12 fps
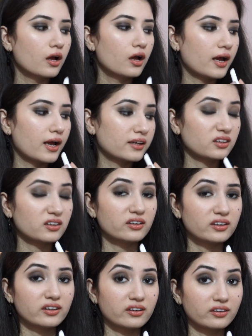and
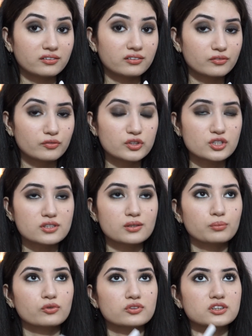irritating, which is the
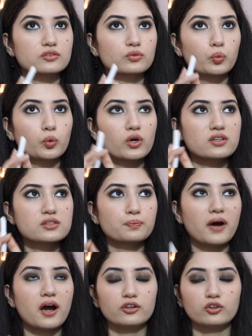worst
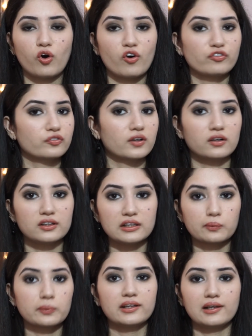part of a
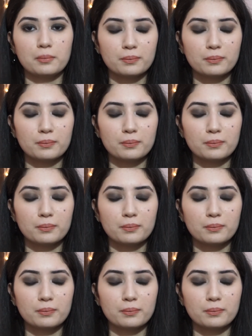liquid lip.